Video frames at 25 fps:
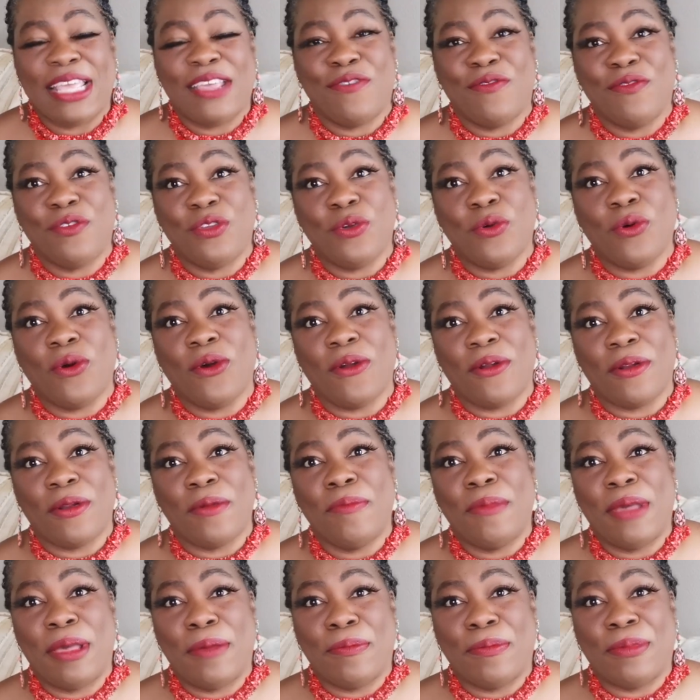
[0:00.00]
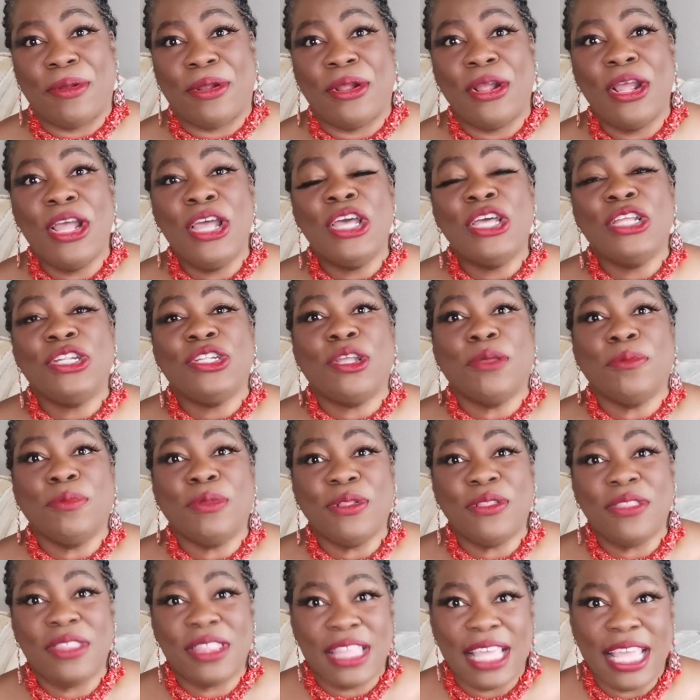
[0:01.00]
If you are a member,
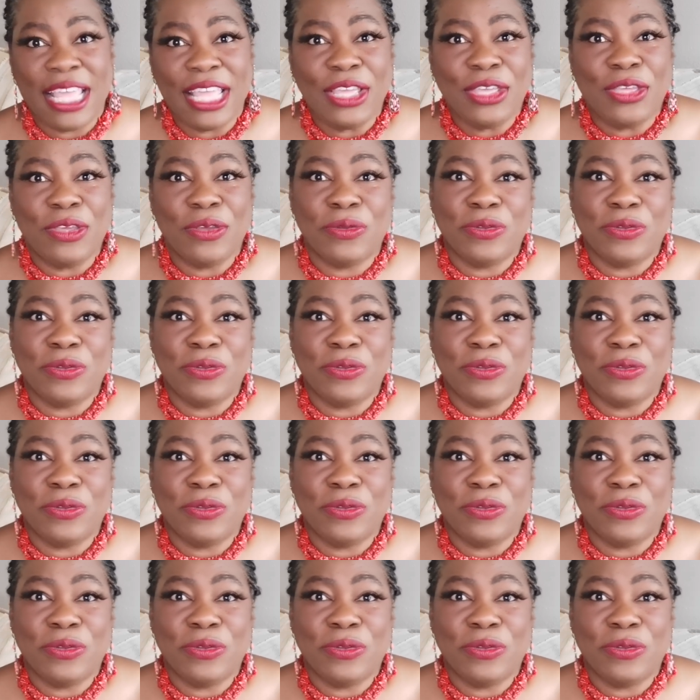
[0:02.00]
double thank